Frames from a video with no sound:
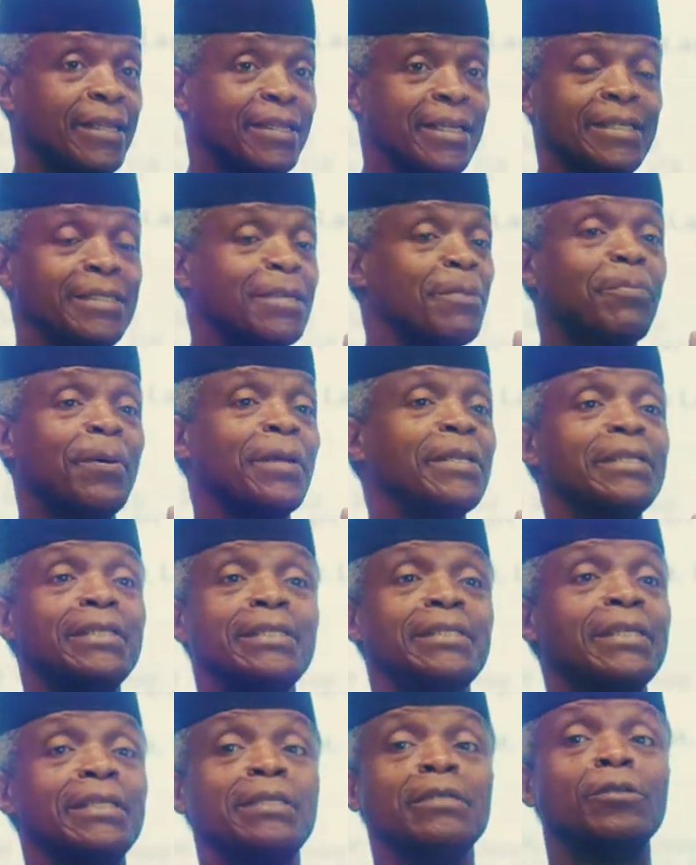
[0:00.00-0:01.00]
the
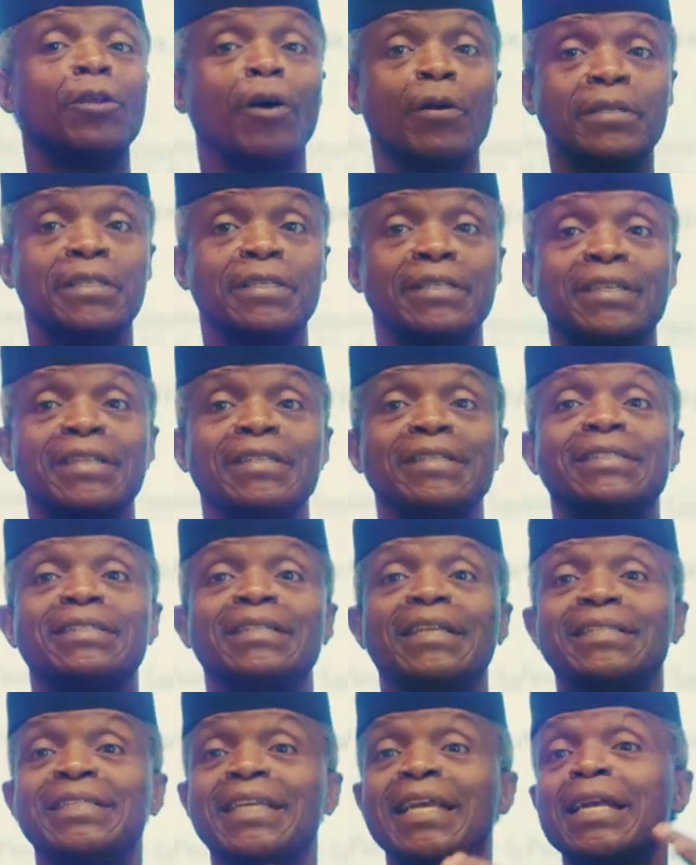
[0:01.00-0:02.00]
Japanese did not
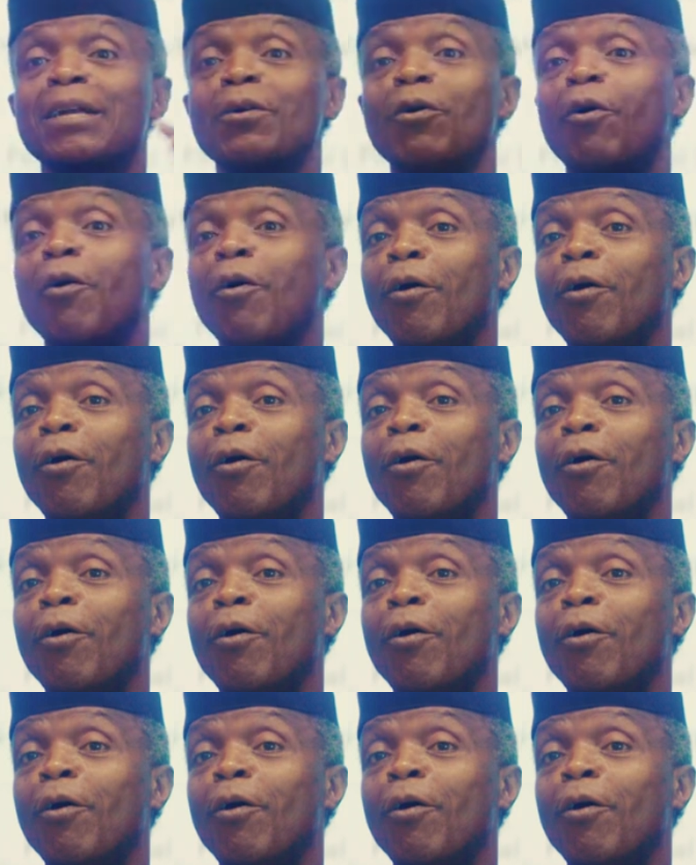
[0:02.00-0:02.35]
take